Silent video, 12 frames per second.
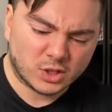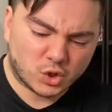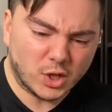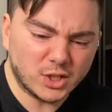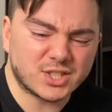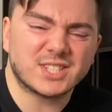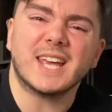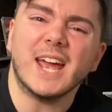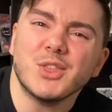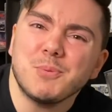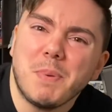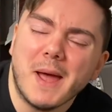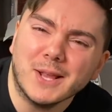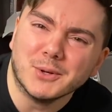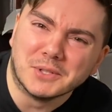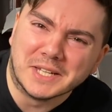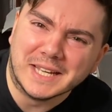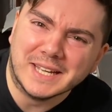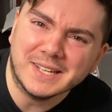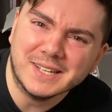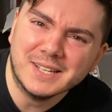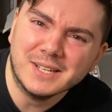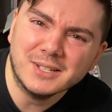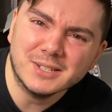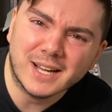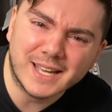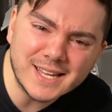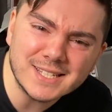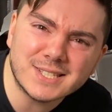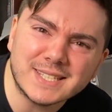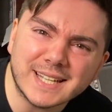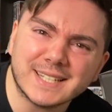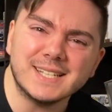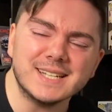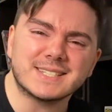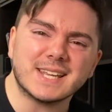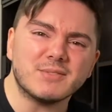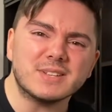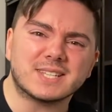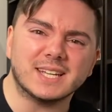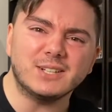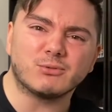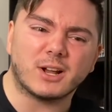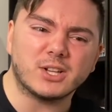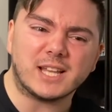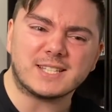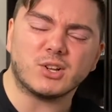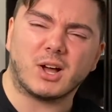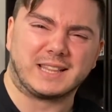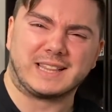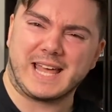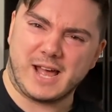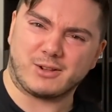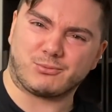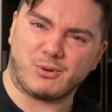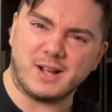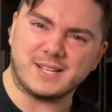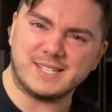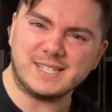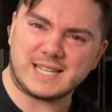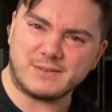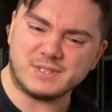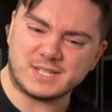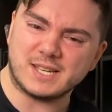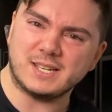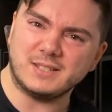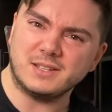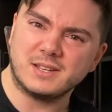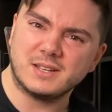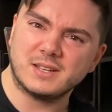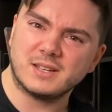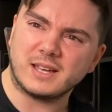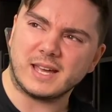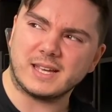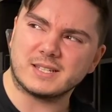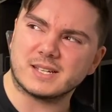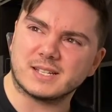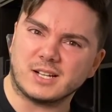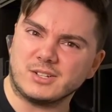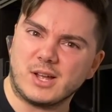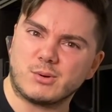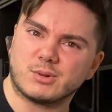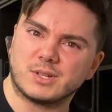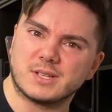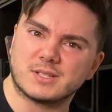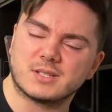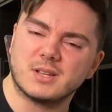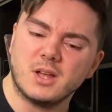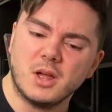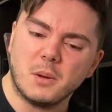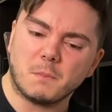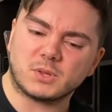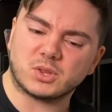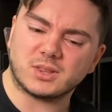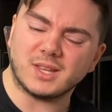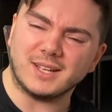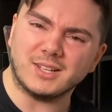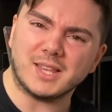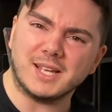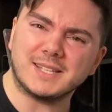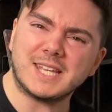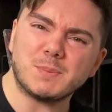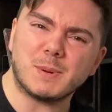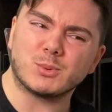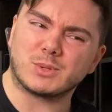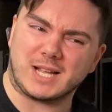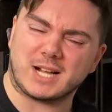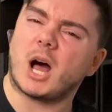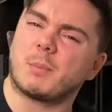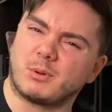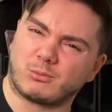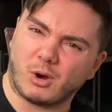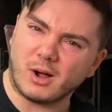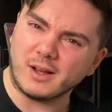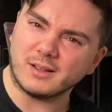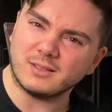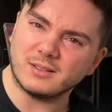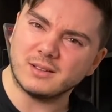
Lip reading: The death penalty! He's 17, right? That's not allowed, right? Is he 17? 18, I don't know how old he is. But the death penalty, that can't be right.